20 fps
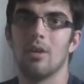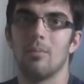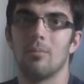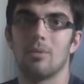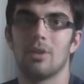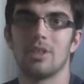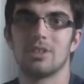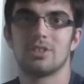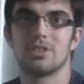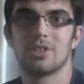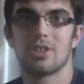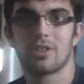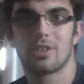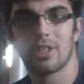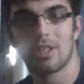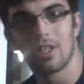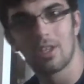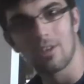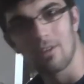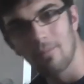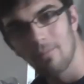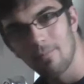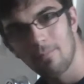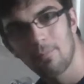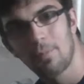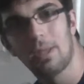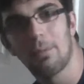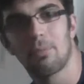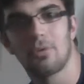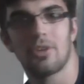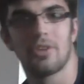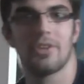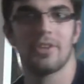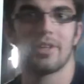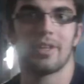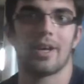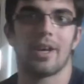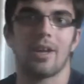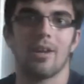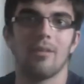blood-sucking people of
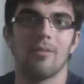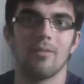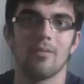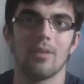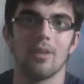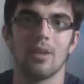the night.